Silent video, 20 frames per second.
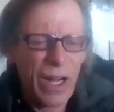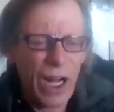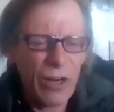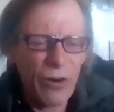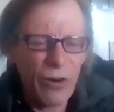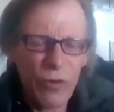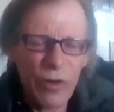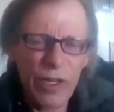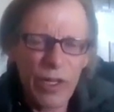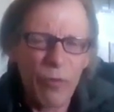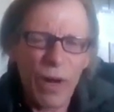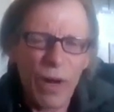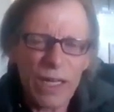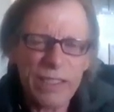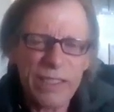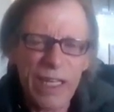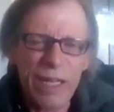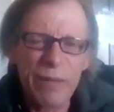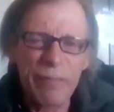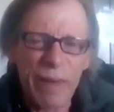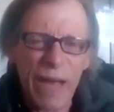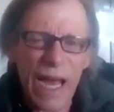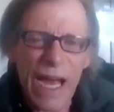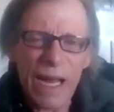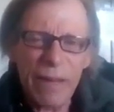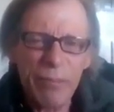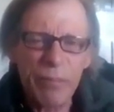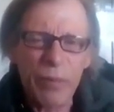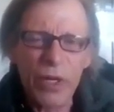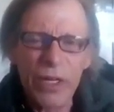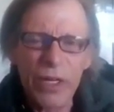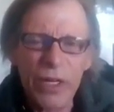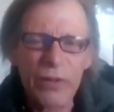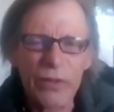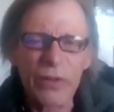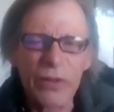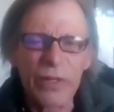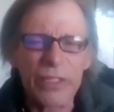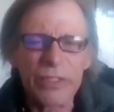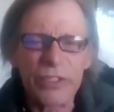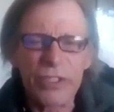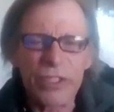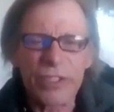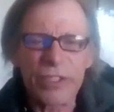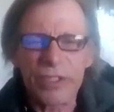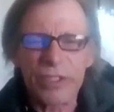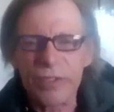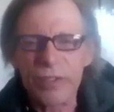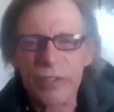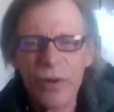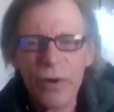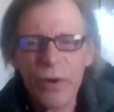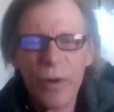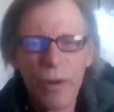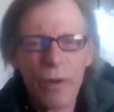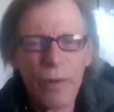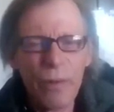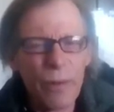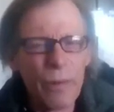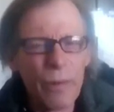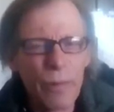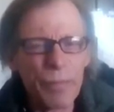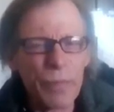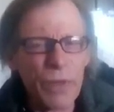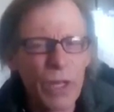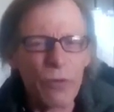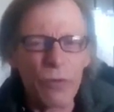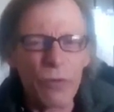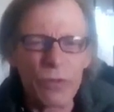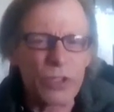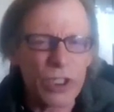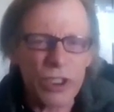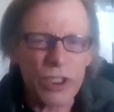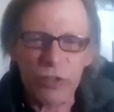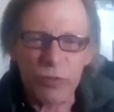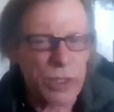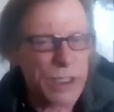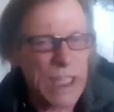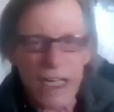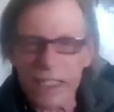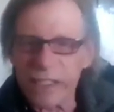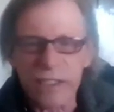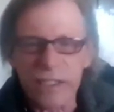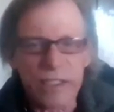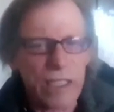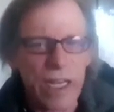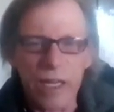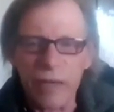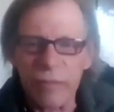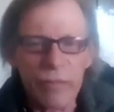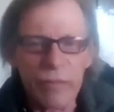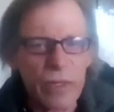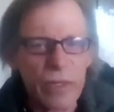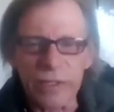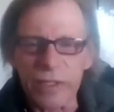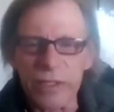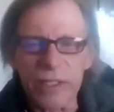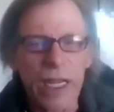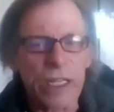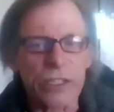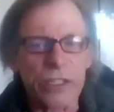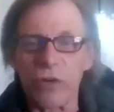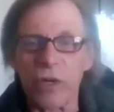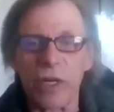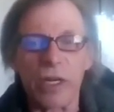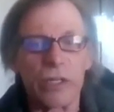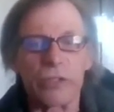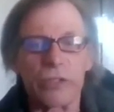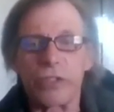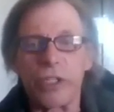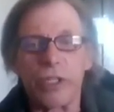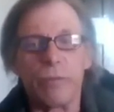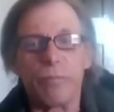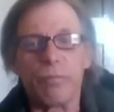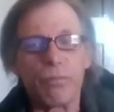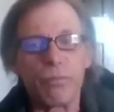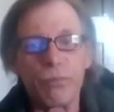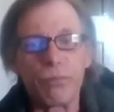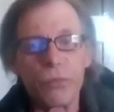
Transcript: I don't really want to say bad, but it just was not the same as the natural energy.